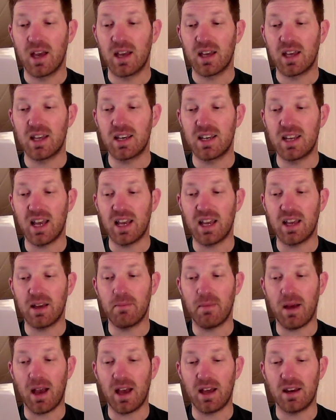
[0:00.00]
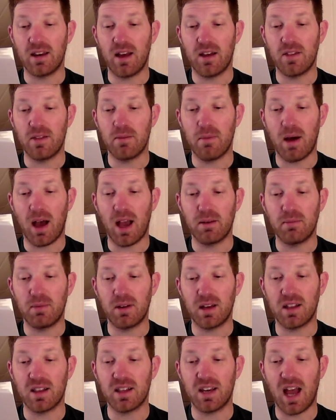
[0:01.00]
can take command of the mind
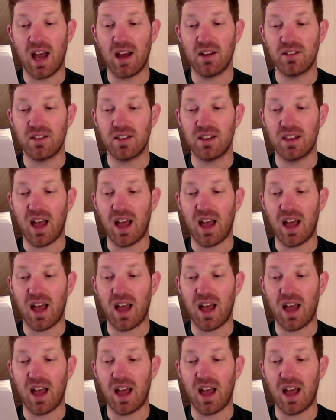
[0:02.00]
because it houses